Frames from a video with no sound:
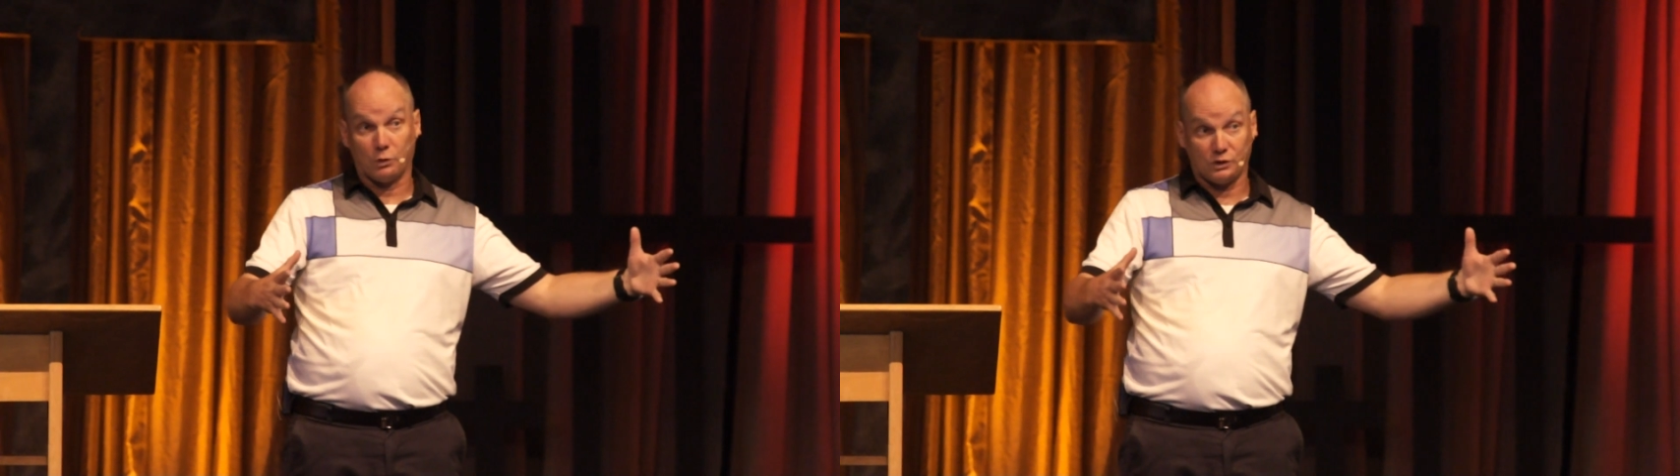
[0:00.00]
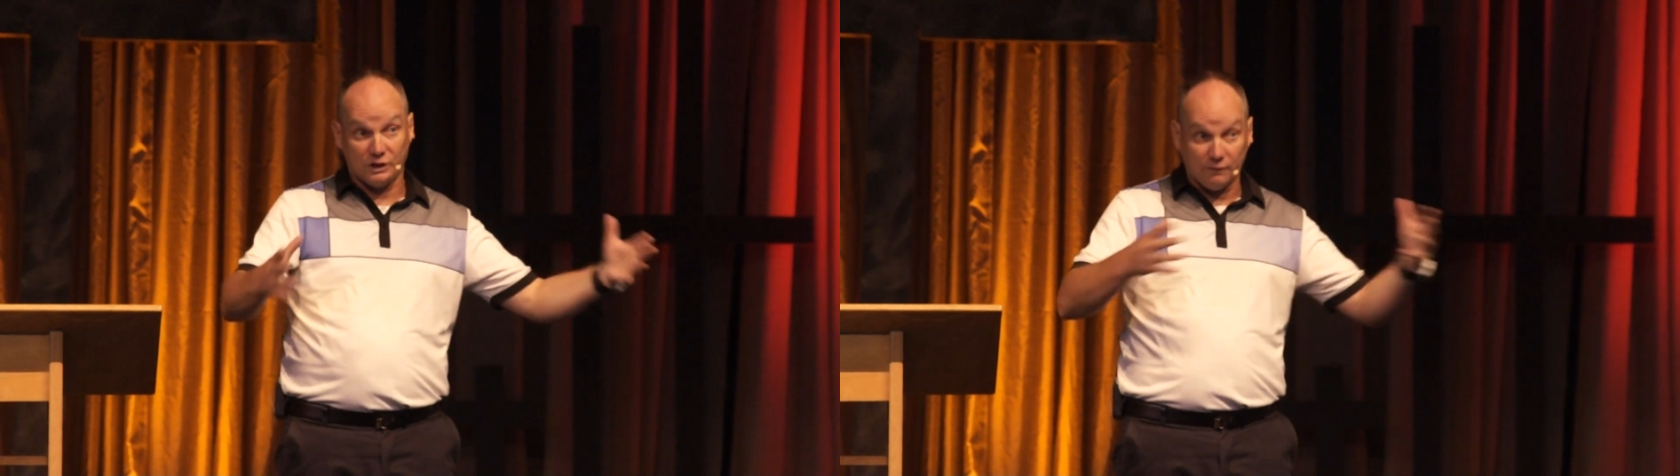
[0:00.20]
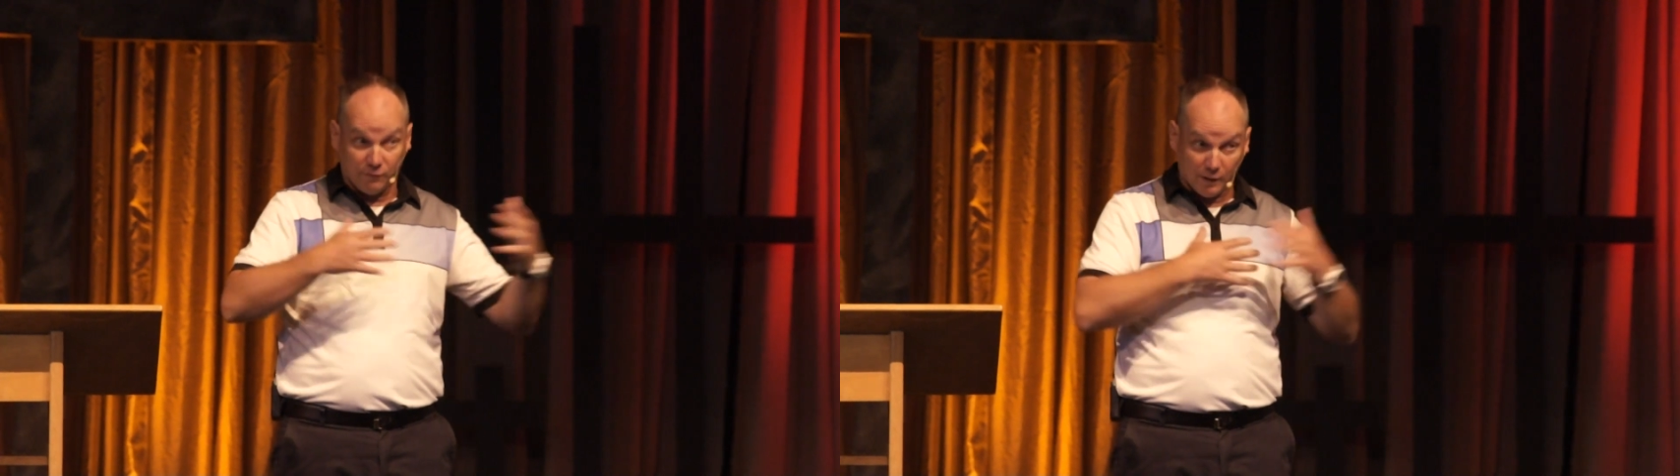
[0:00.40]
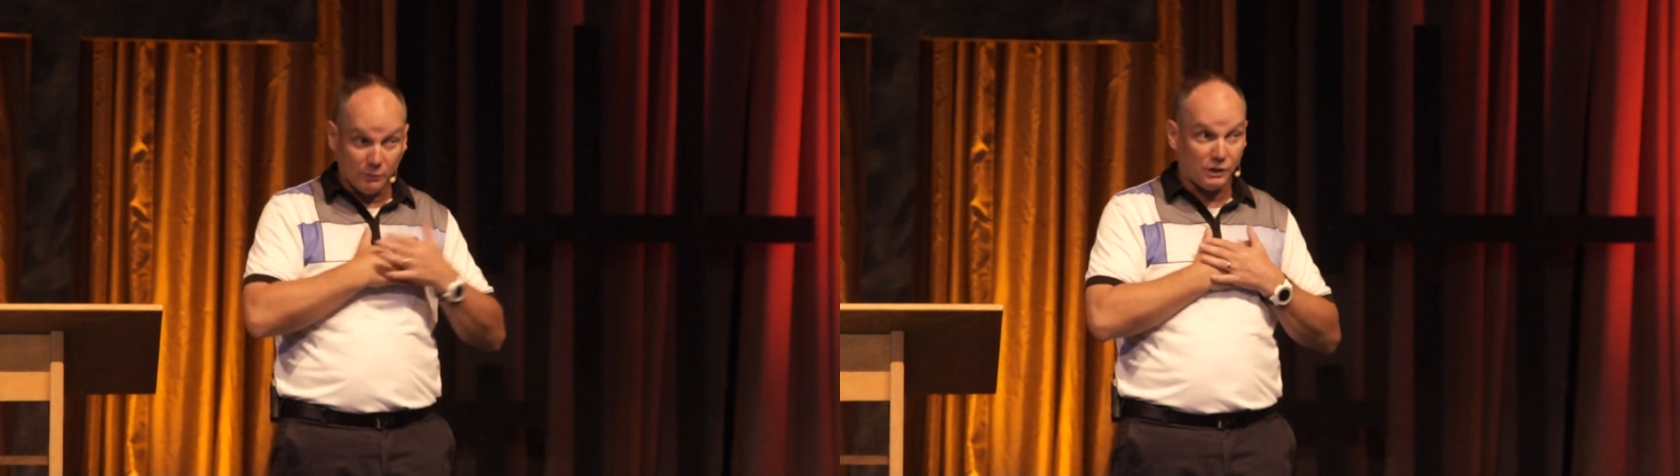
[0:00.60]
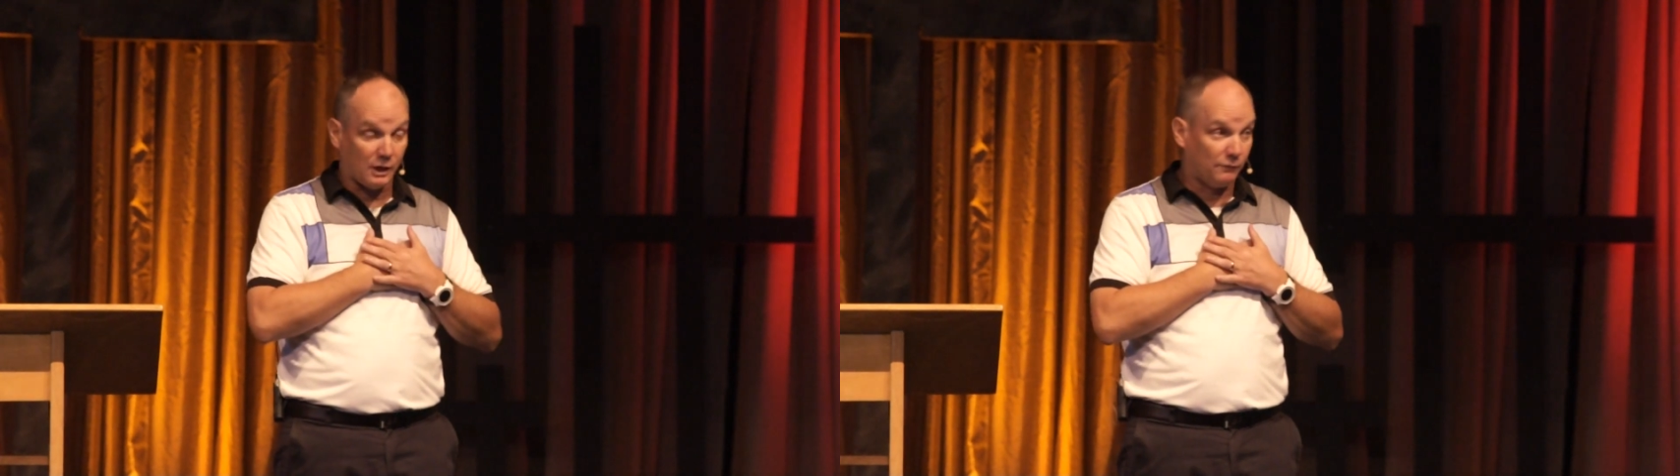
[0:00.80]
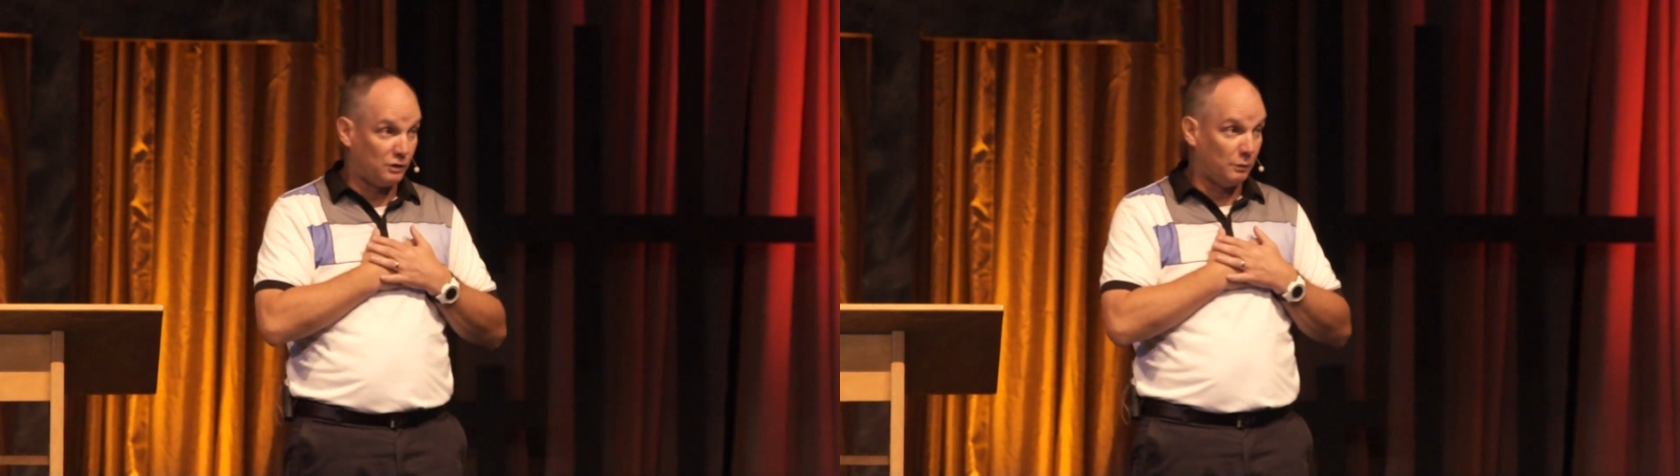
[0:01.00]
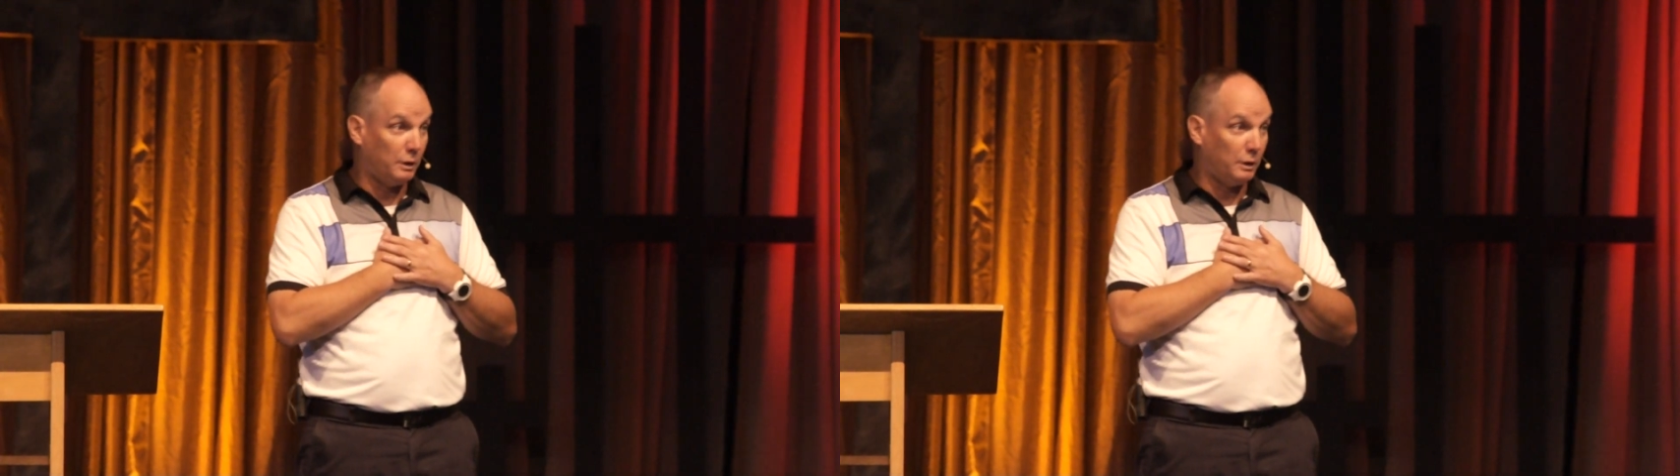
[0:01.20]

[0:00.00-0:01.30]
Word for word: perceive themselves to